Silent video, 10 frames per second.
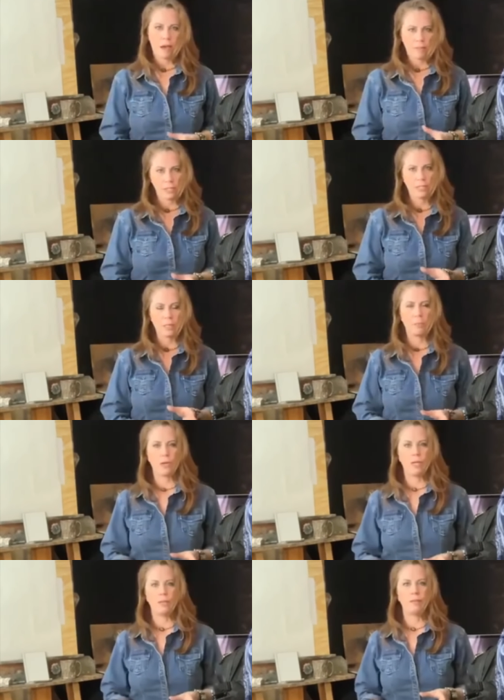obviously
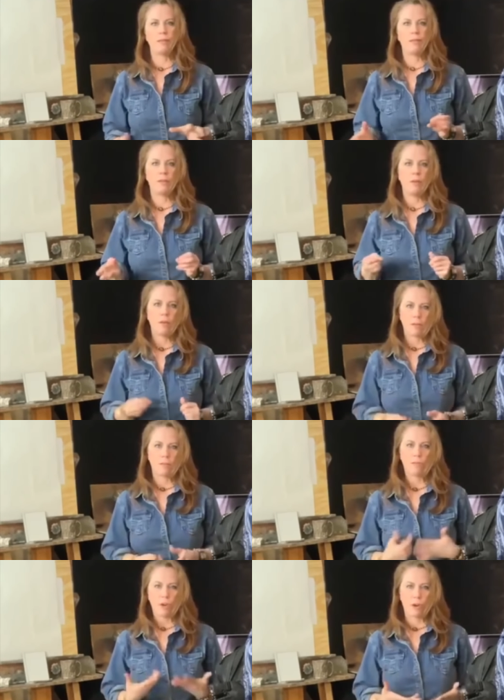bring the
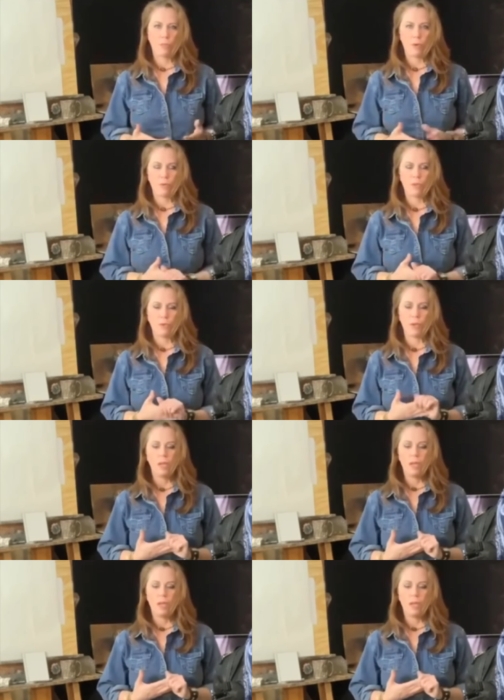thinner with you,